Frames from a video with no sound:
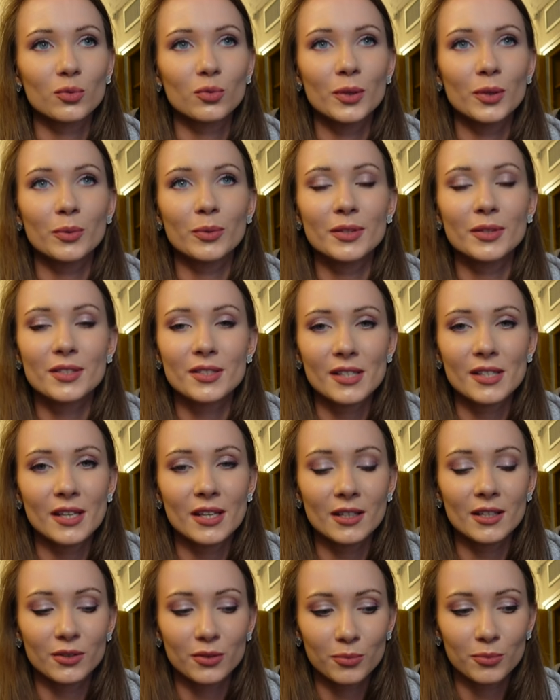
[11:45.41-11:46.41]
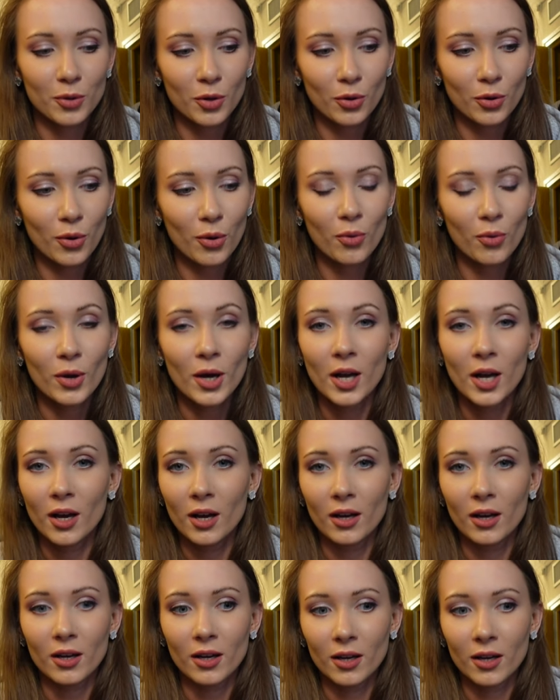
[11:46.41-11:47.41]
We will see tomorrow
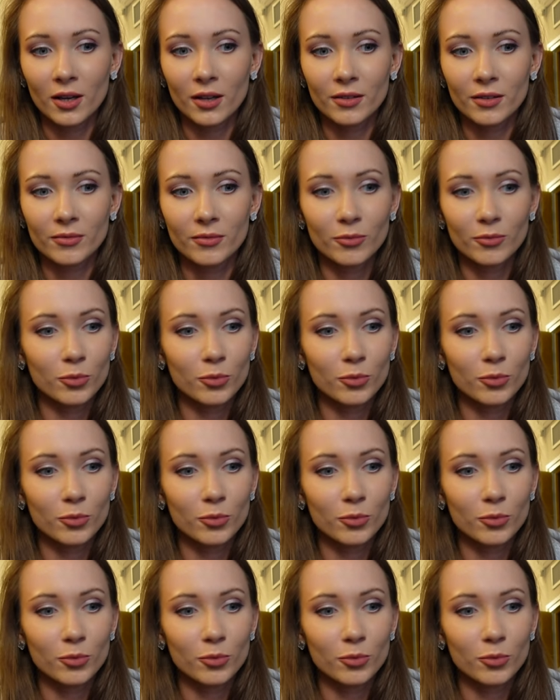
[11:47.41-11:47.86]
um,